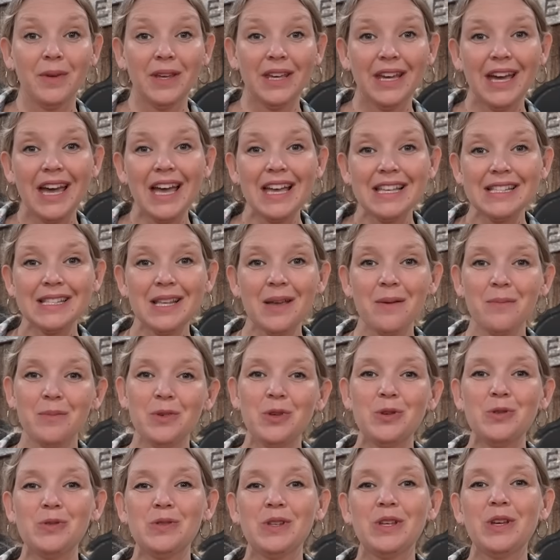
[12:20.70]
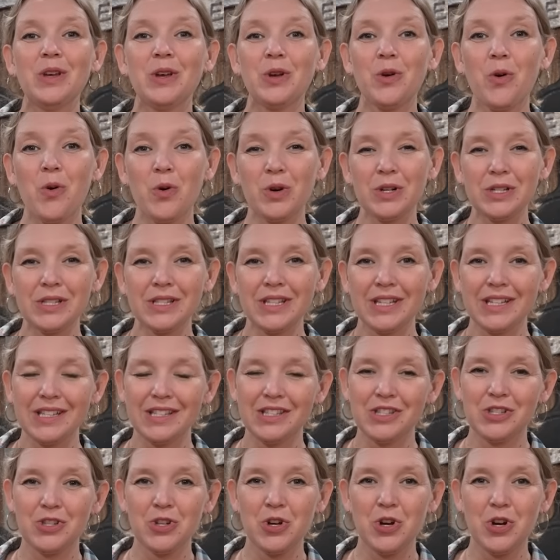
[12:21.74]
Because I'm using a
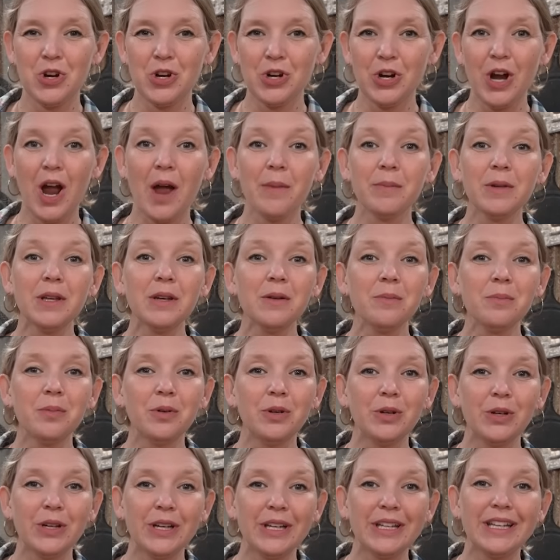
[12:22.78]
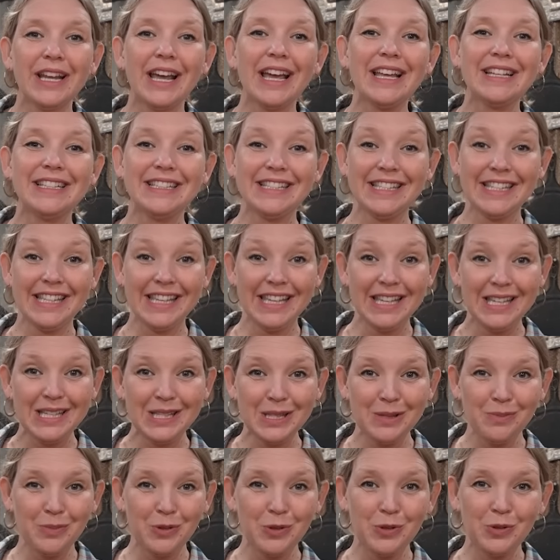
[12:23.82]
quart-sized jar, I'm gonna put a
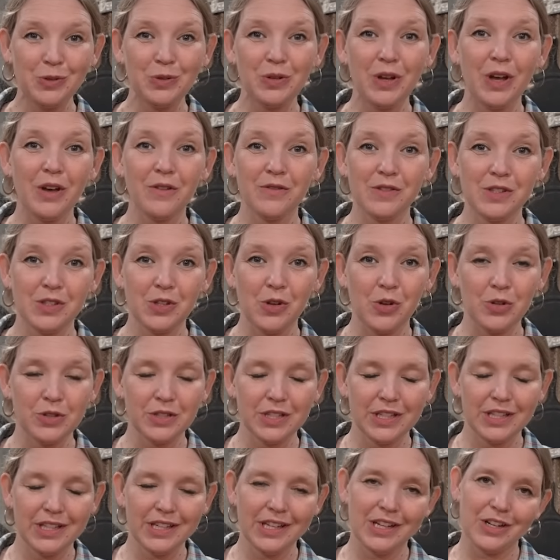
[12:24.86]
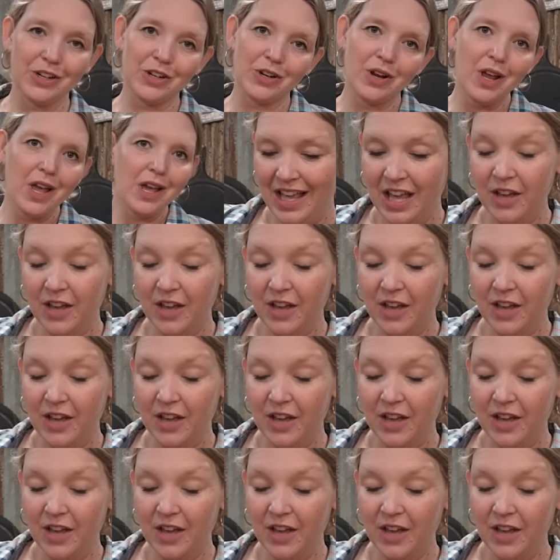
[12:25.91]
teaspoon of salt in here.